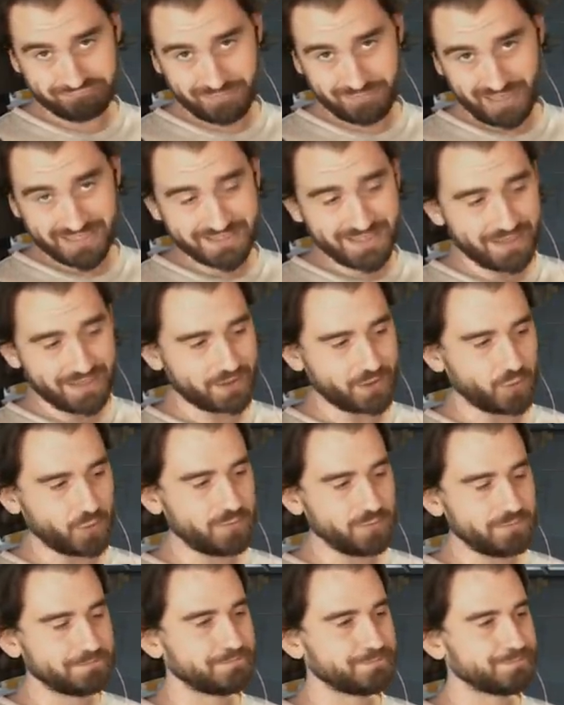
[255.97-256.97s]
That's kind of
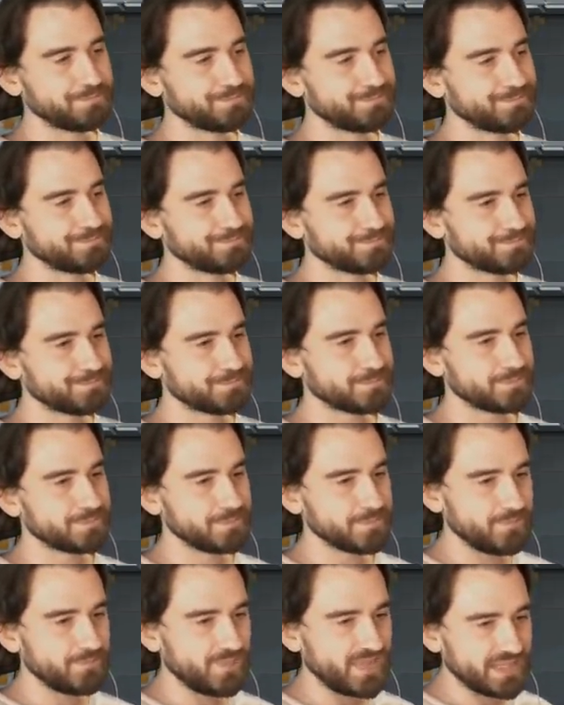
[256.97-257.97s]
cool.
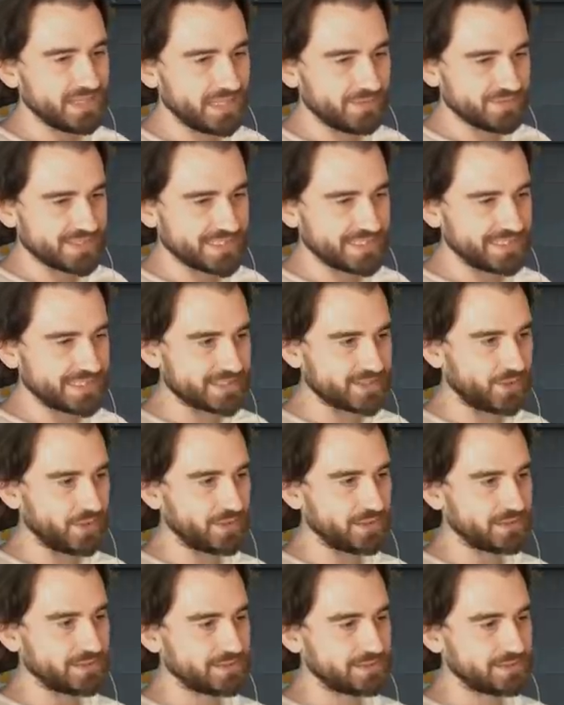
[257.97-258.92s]
Never seen this card.